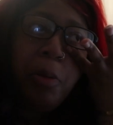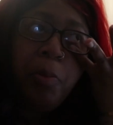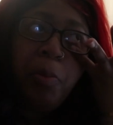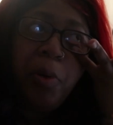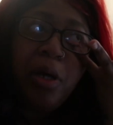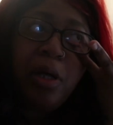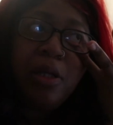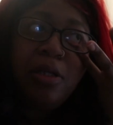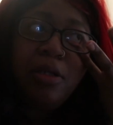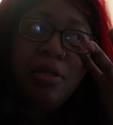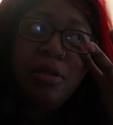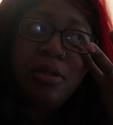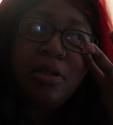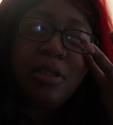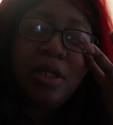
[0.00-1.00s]
But
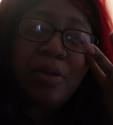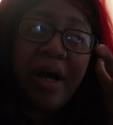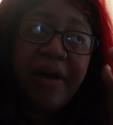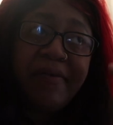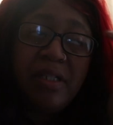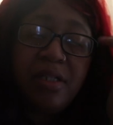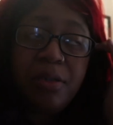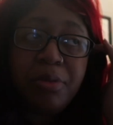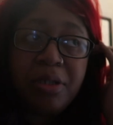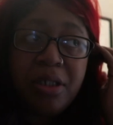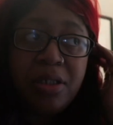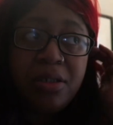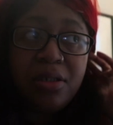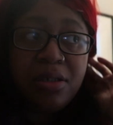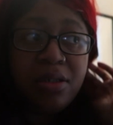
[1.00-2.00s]
because I don't have anything
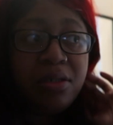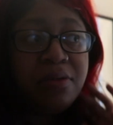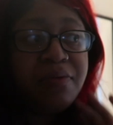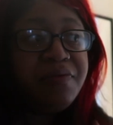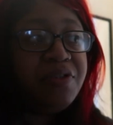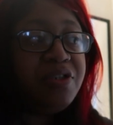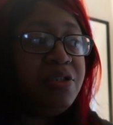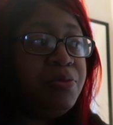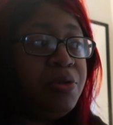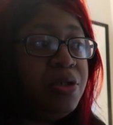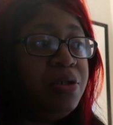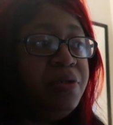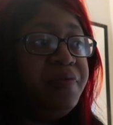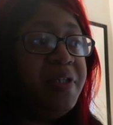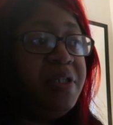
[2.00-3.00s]
planned for
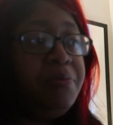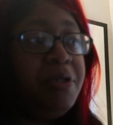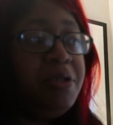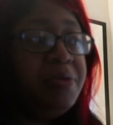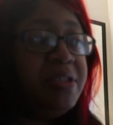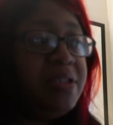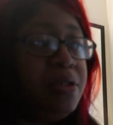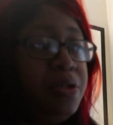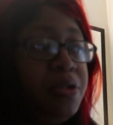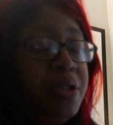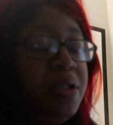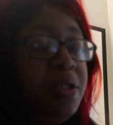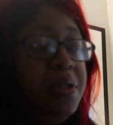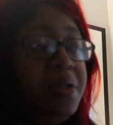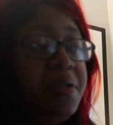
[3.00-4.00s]
tomorrow of like babysitting or
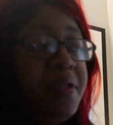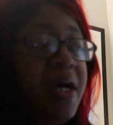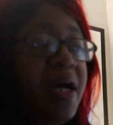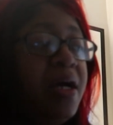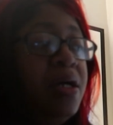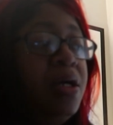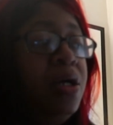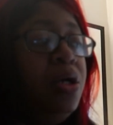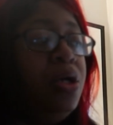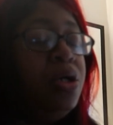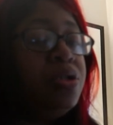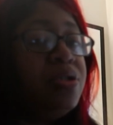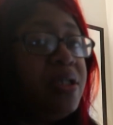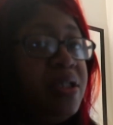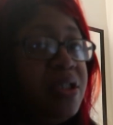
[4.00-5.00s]
anything like that,
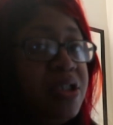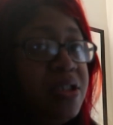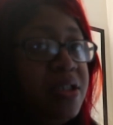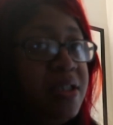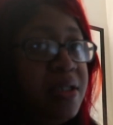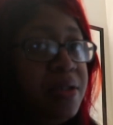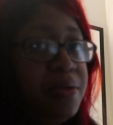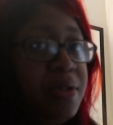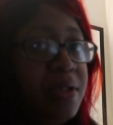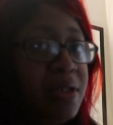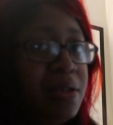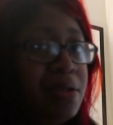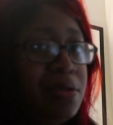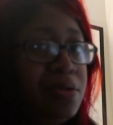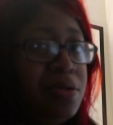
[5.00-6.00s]
so I can actually get out and
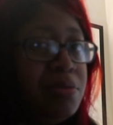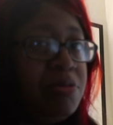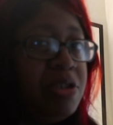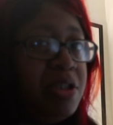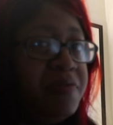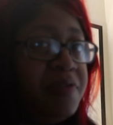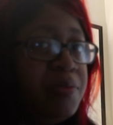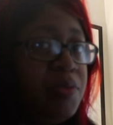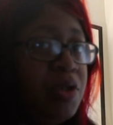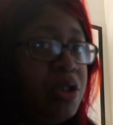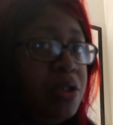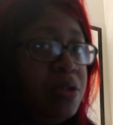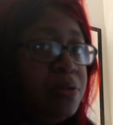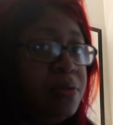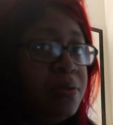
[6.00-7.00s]
kind of do some stuff
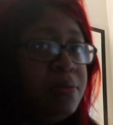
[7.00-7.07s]
tomorrow.